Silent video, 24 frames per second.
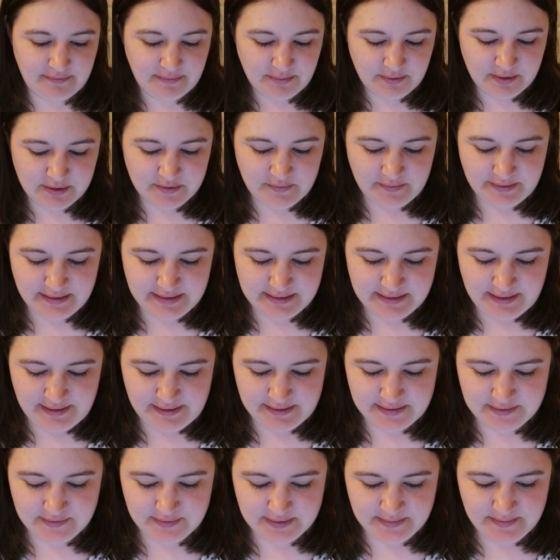February
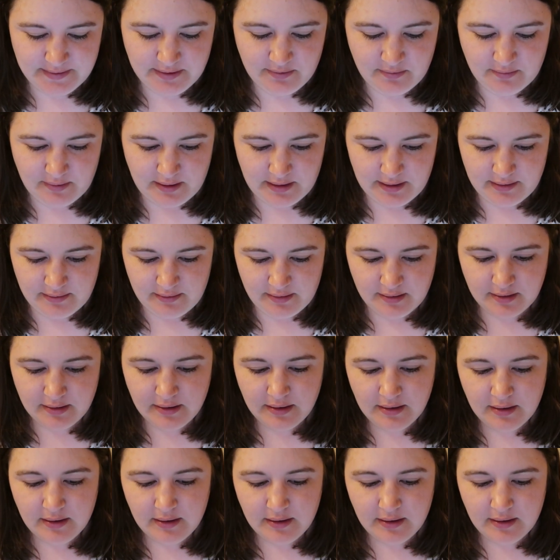22nd, so it's been a while.